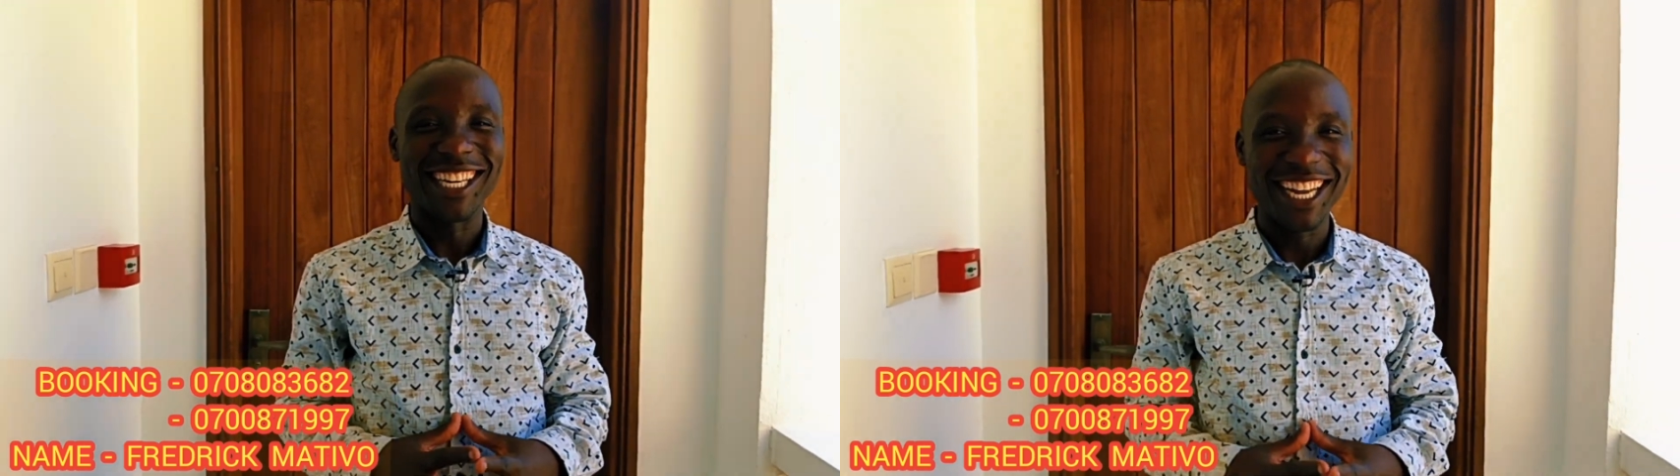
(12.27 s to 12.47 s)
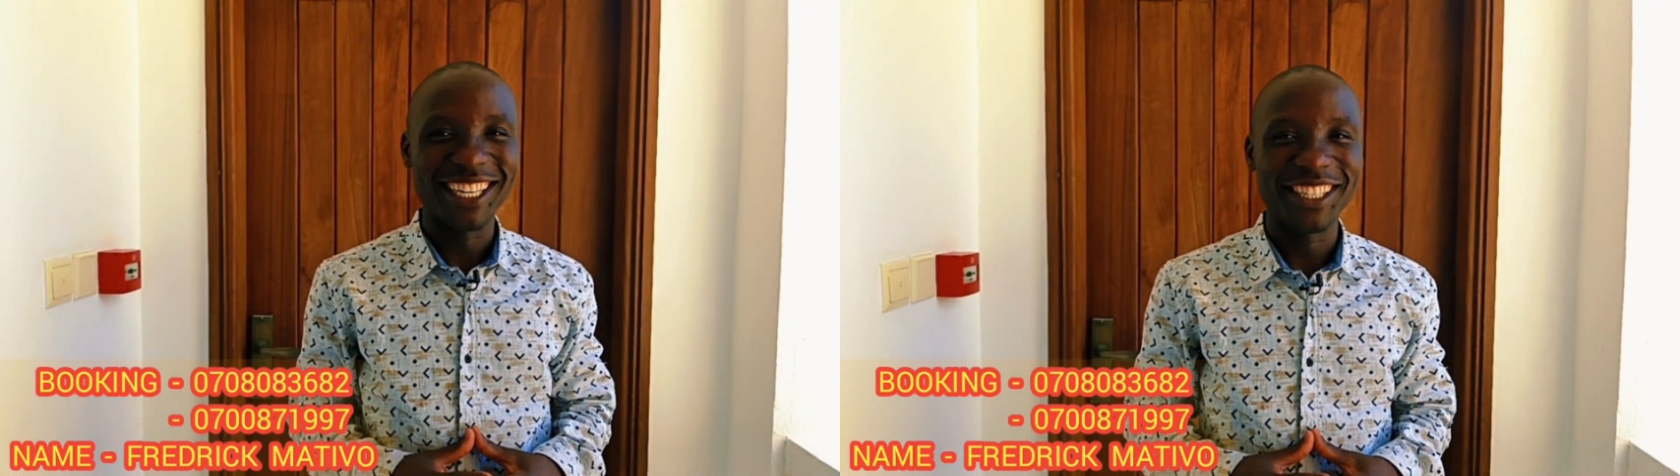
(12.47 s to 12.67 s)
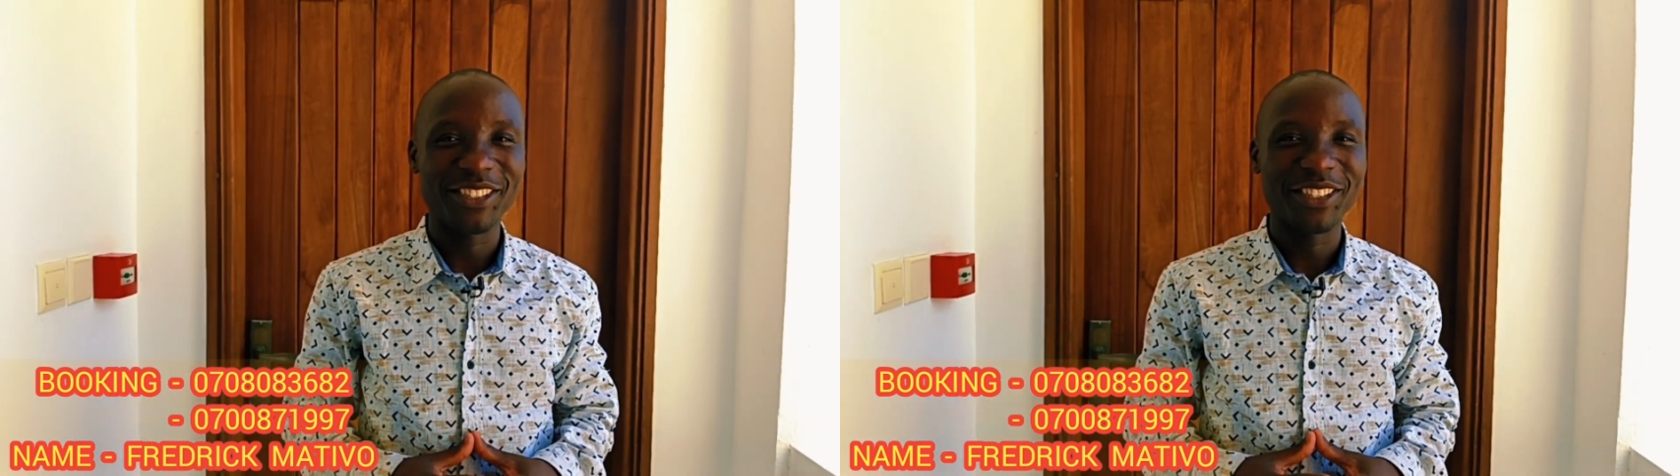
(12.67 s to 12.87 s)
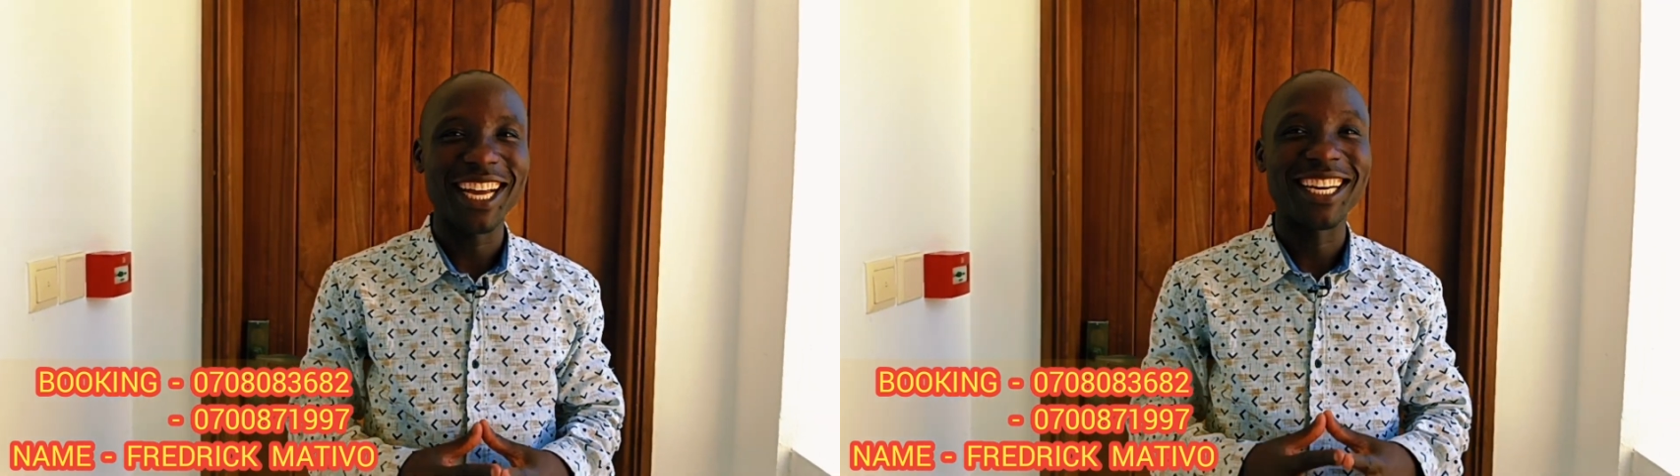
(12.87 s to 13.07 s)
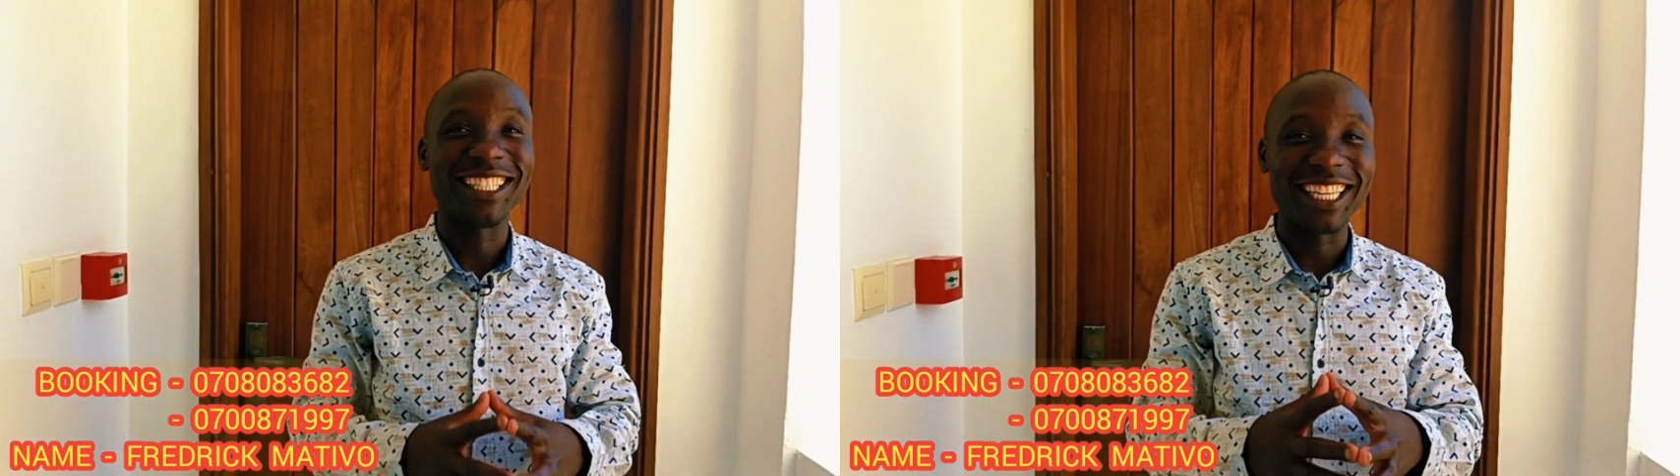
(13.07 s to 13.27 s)
ladies
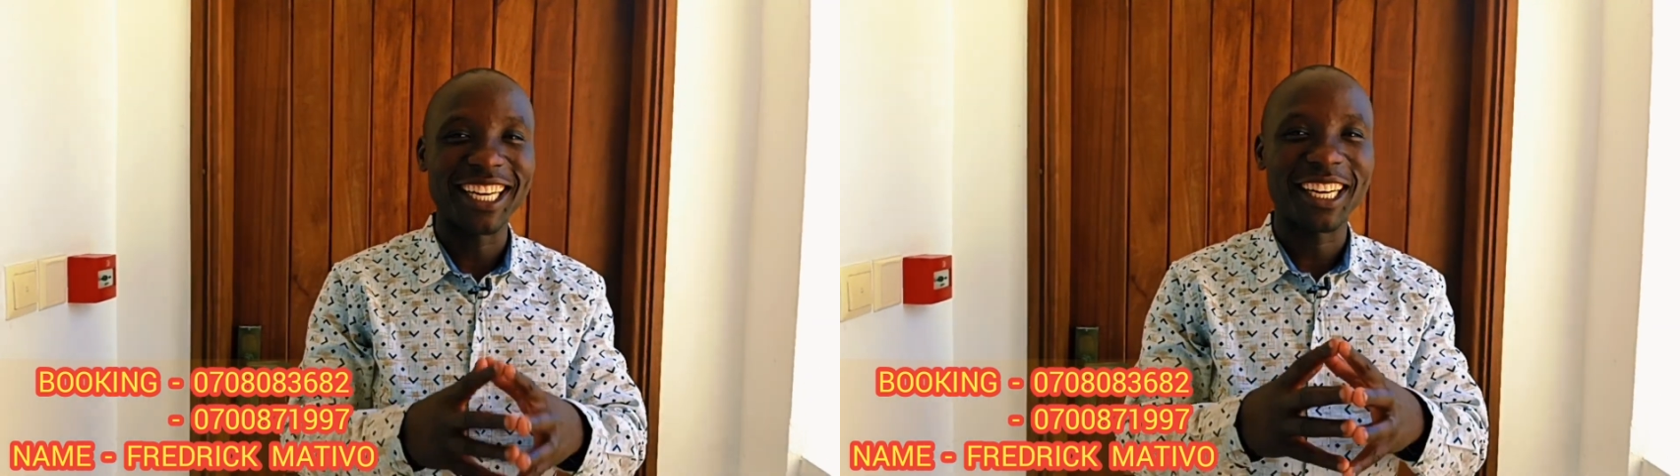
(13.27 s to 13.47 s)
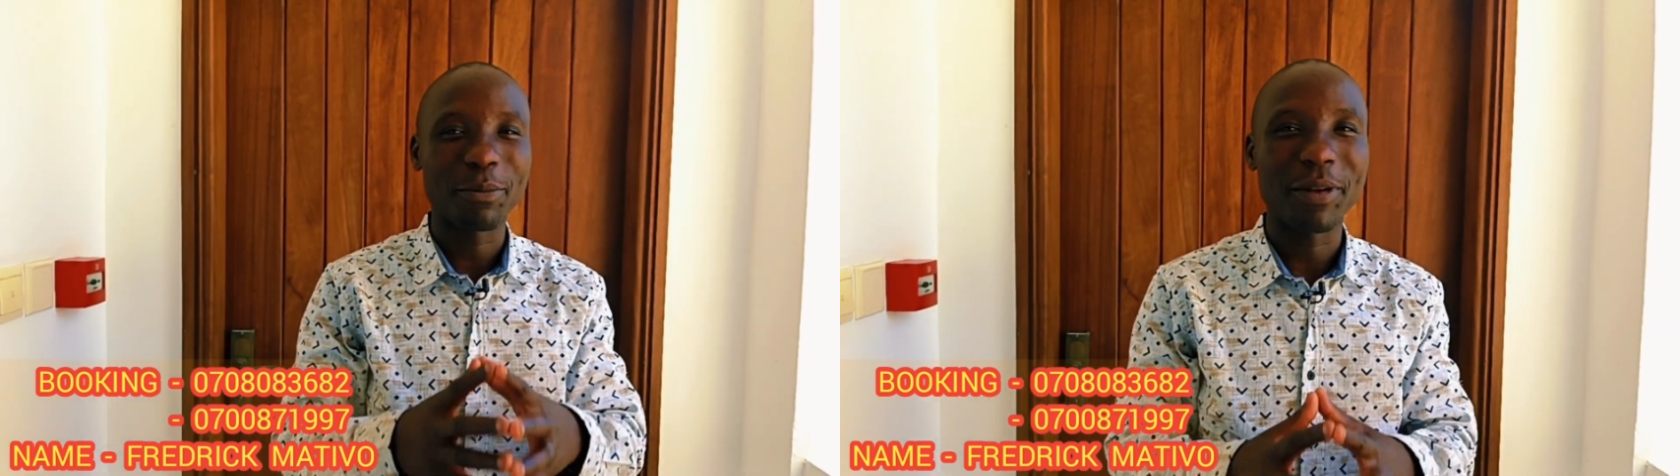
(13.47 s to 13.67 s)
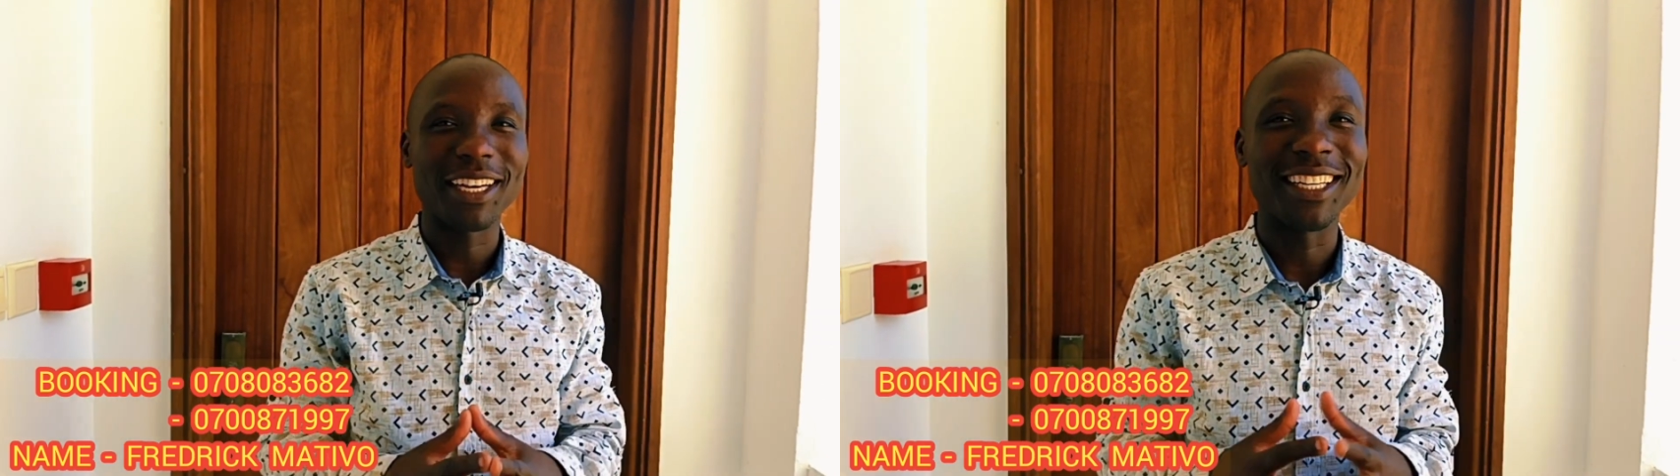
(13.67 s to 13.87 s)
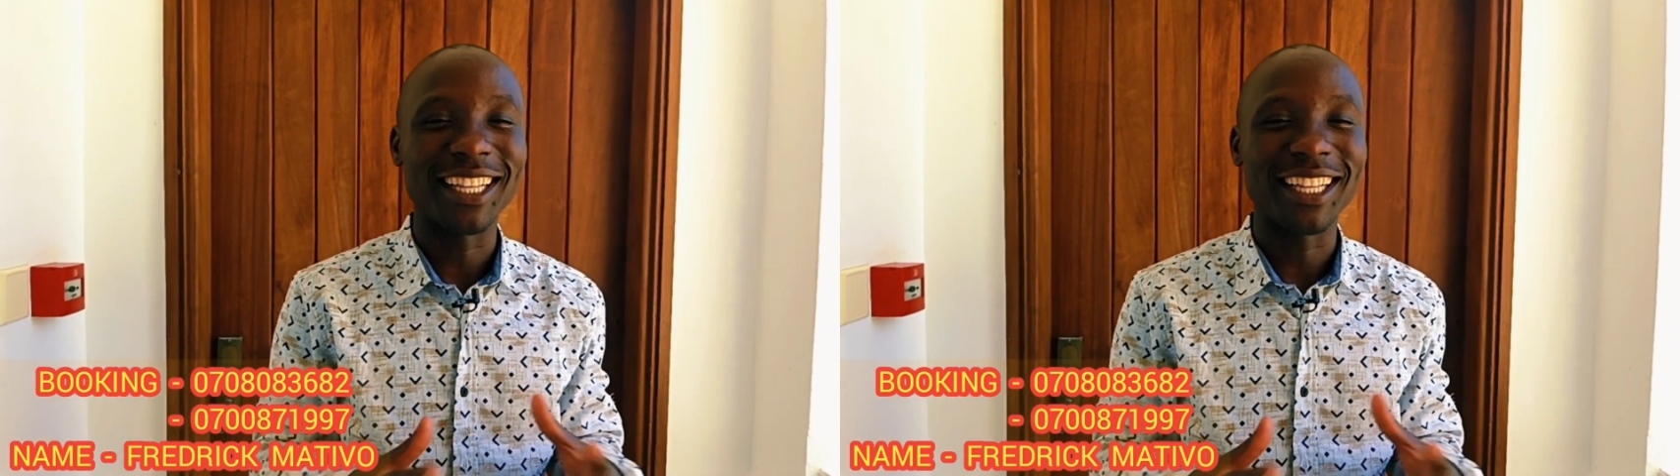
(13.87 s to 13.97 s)
and gentlemen.